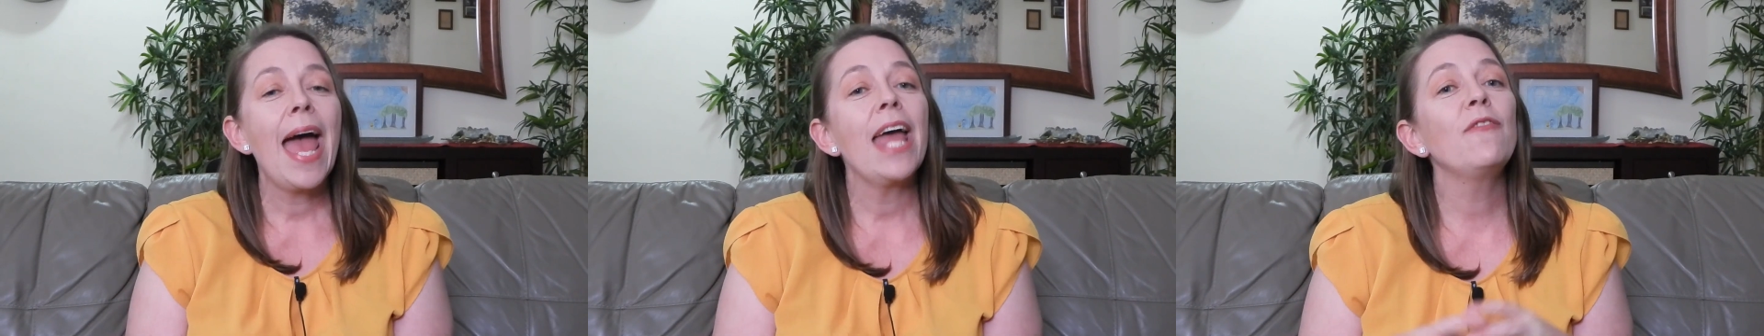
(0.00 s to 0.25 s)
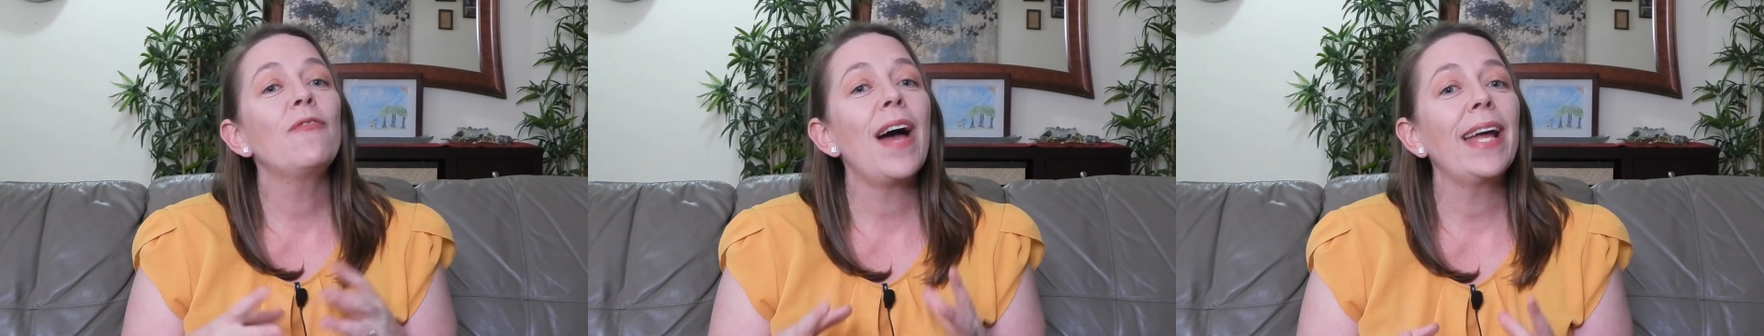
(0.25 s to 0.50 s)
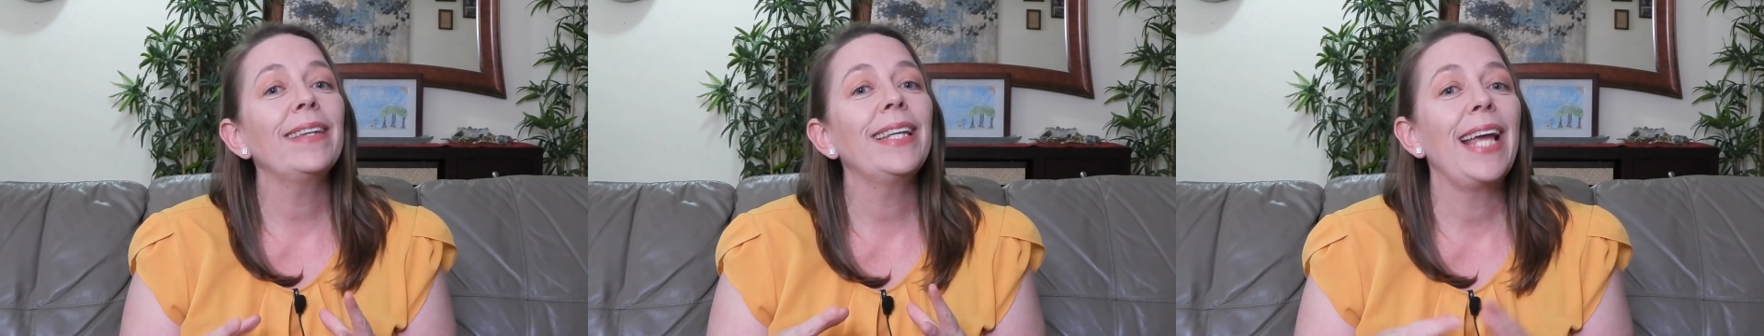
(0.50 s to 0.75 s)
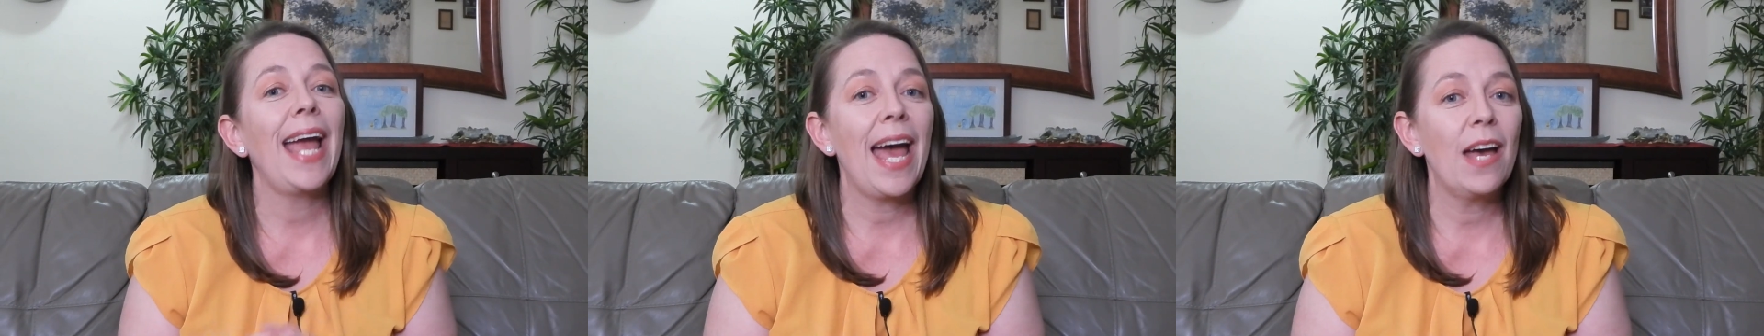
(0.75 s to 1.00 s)
And
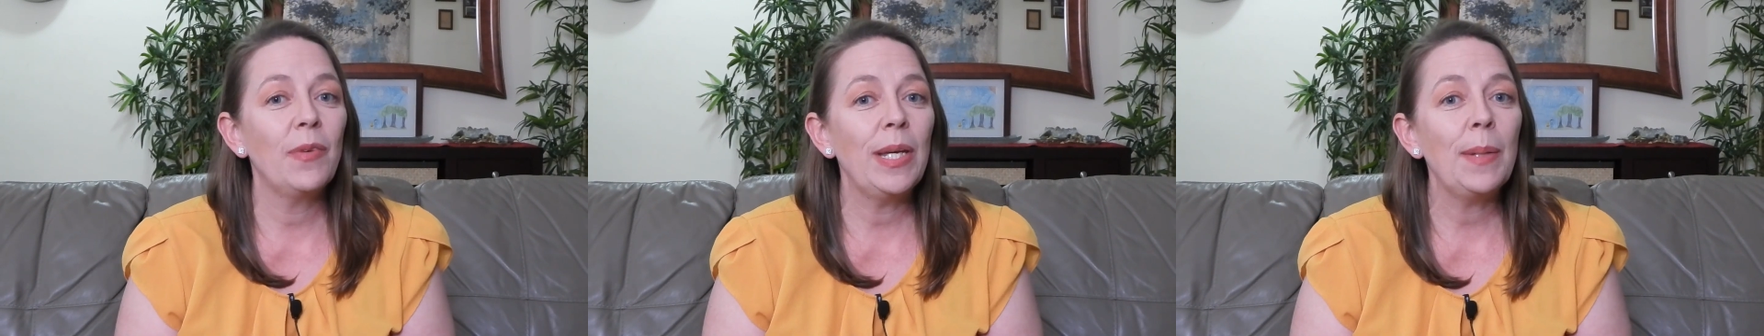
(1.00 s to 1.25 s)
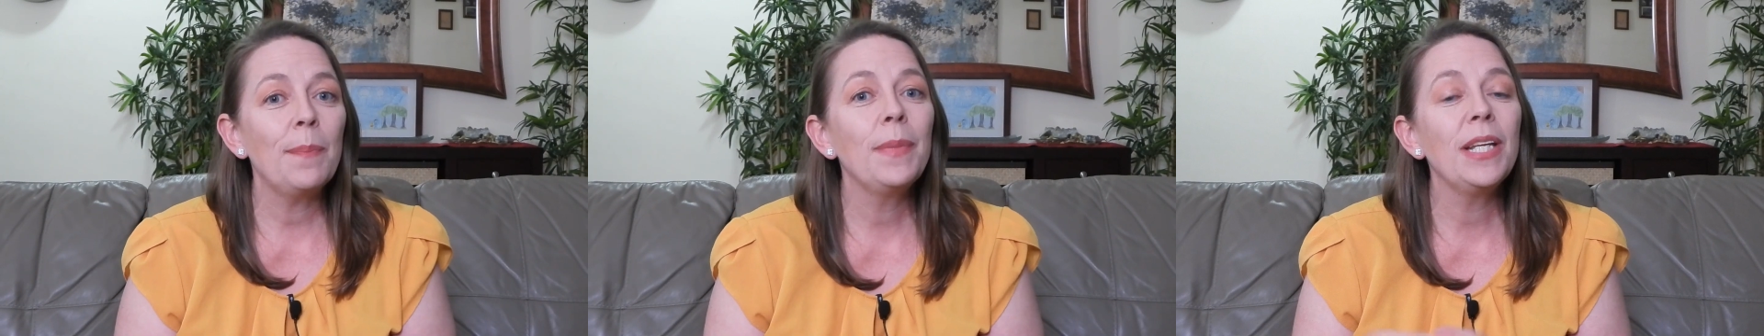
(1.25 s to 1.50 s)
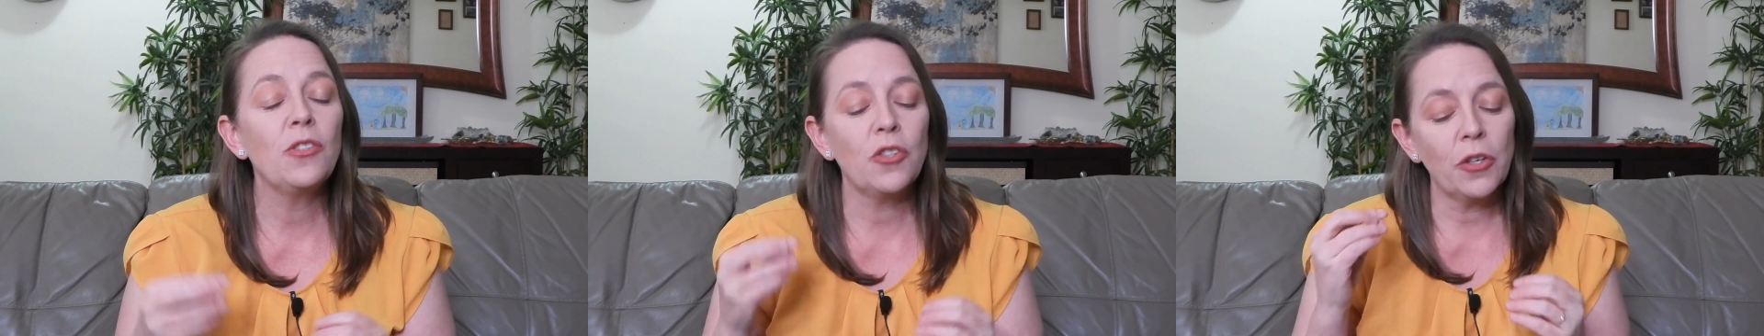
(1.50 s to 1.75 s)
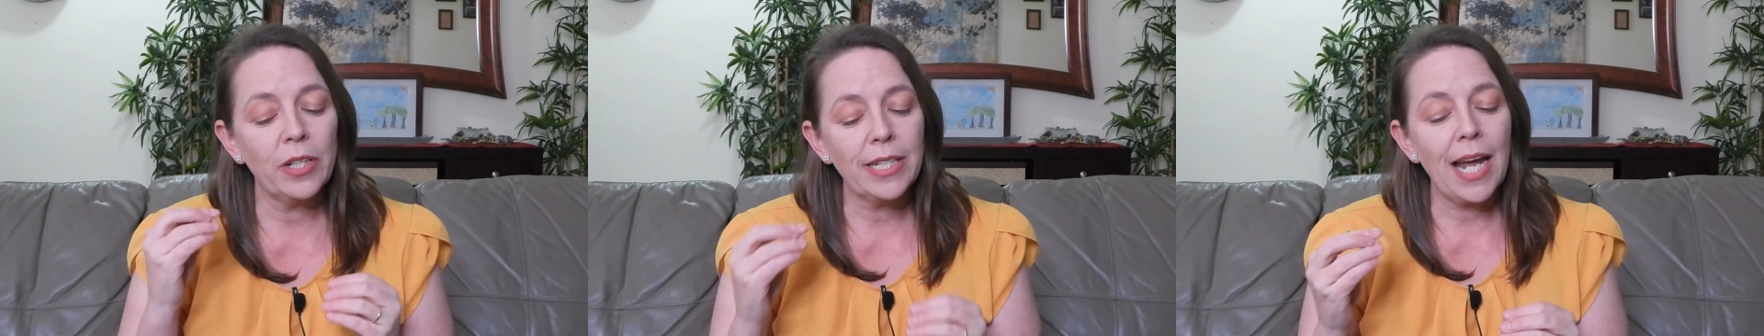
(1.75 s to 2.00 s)
finally, heavy means
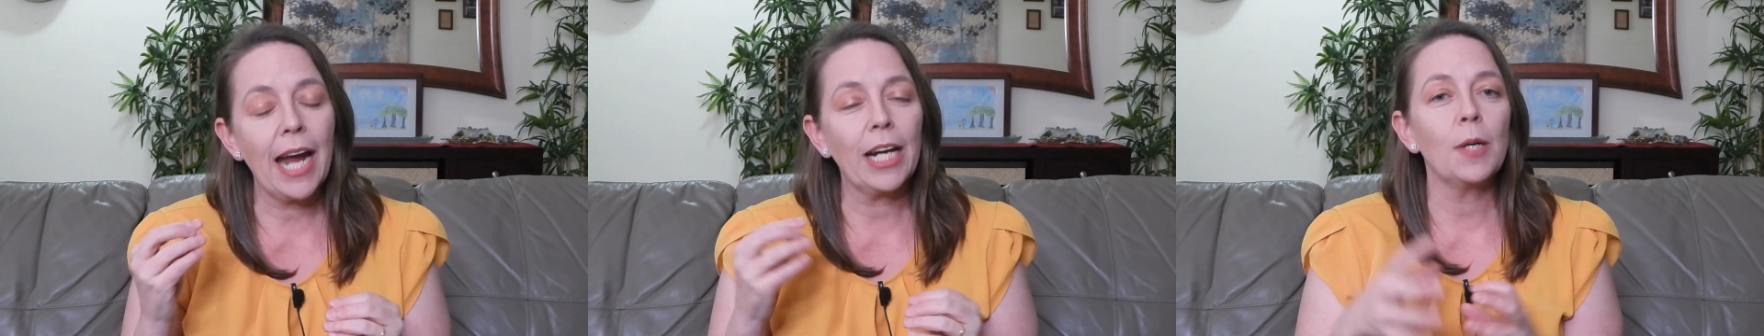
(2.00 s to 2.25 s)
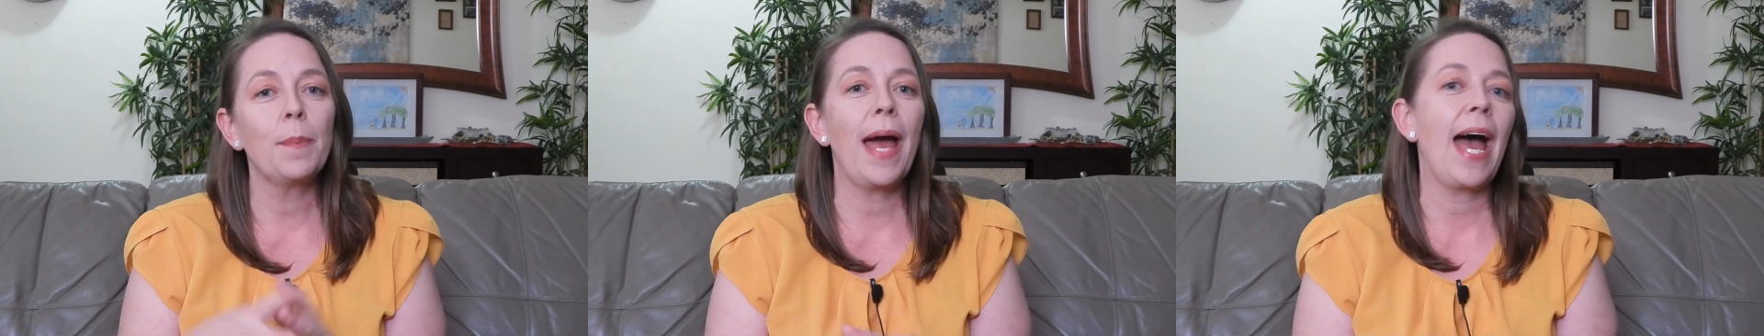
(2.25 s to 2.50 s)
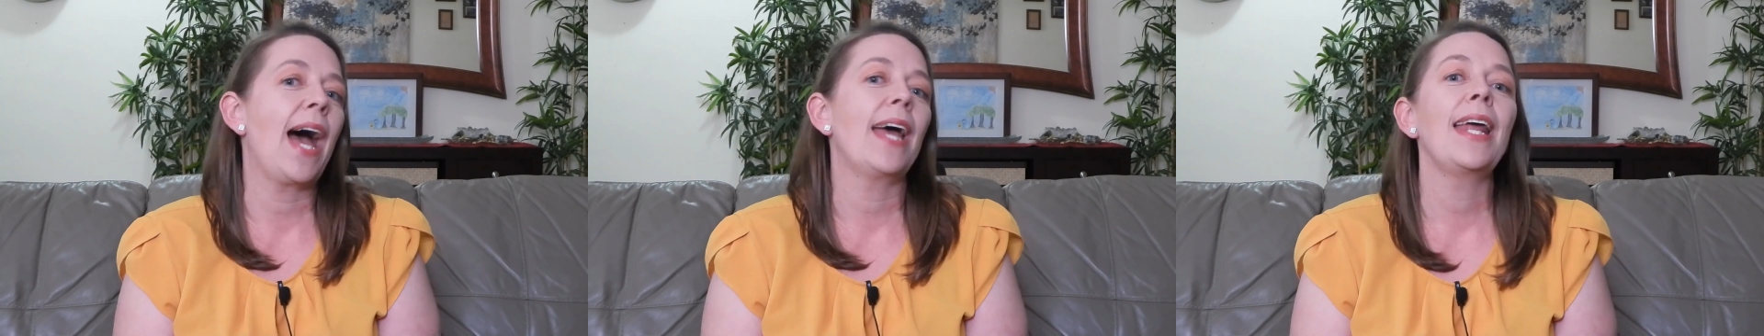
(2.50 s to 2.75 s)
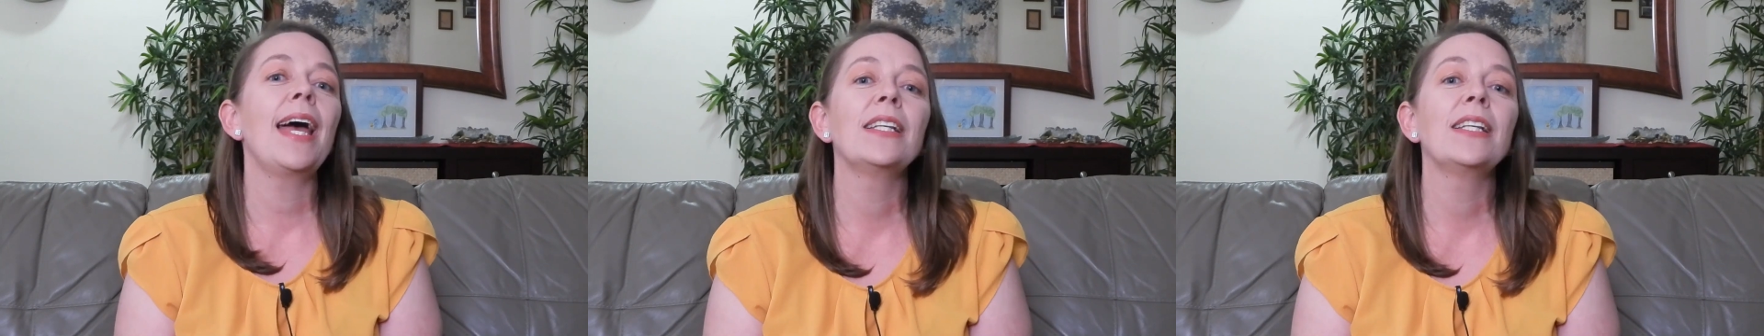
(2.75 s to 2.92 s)
your entire pad